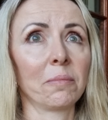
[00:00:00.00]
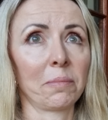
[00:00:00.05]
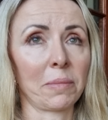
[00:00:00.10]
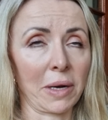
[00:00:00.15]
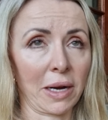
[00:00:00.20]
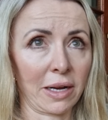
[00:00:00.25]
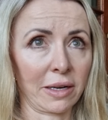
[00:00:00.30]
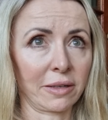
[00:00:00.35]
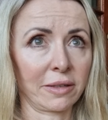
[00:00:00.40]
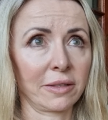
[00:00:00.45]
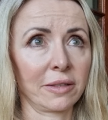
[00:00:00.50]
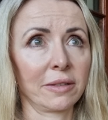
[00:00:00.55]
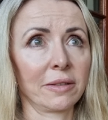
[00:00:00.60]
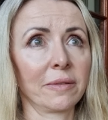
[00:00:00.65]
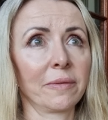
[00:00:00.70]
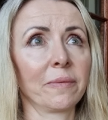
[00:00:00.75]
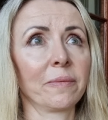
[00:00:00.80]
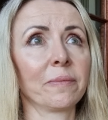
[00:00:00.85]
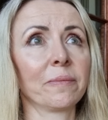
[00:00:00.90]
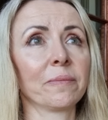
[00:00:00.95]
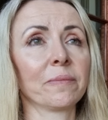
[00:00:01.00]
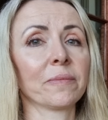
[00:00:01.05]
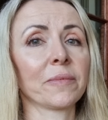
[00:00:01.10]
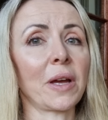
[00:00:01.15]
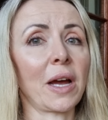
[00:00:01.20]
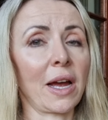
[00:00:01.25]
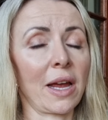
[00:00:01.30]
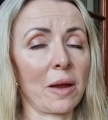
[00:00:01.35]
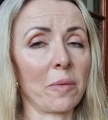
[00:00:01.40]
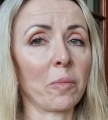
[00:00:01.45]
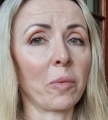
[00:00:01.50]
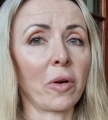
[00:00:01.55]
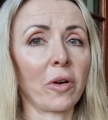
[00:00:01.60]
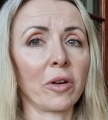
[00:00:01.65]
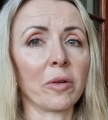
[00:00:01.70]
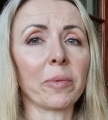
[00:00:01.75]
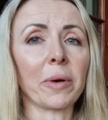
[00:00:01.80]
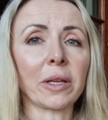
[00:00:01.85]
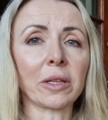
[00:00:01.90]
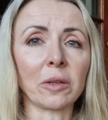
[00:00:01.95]
But I am
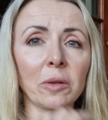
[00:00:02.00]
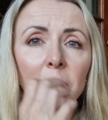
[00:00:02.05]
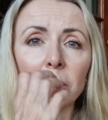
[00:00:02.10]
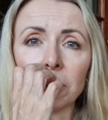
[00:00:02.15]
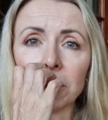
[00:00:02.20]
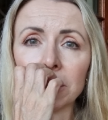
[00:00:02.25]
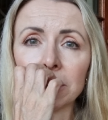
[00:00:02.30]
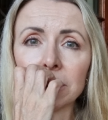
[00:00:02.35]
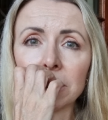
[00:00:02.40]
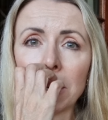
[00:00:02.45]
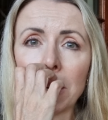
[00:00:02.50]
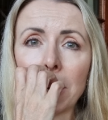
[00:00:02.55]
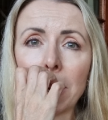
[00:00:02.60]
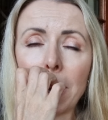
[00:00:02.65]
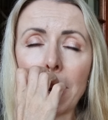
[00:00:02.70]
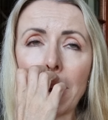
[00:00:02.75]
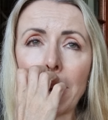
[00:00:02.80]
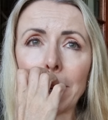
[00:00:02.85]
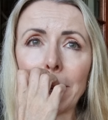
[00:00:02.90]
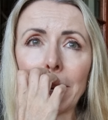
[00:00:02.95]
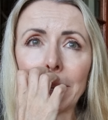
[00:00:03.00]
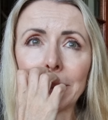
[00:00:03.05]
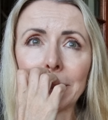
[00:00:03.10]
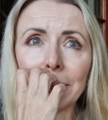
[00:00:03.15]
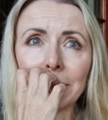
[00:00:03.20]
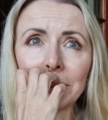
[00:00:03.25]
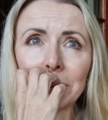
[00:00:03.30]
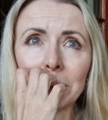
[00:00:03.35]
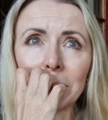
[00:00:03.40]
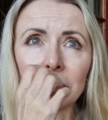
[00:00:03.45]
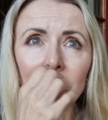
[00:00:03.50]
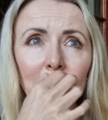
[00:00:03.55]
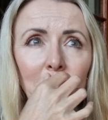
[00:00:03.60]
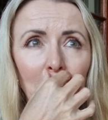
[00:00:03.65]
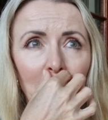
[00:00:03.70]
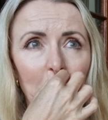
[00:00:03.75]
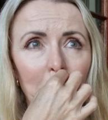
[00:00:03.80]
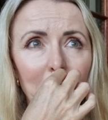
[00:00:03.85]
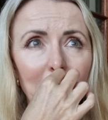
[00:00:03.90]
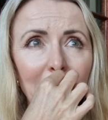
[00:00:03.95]
worried about the noise, and that does
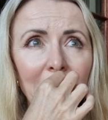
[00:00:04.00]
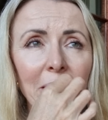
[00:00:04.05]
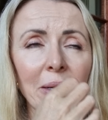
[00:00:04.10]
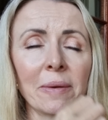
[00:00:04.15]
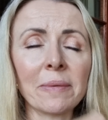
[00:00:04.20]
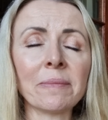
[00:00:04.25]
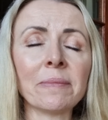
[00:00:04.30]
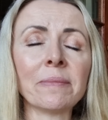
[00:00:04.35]
concern me.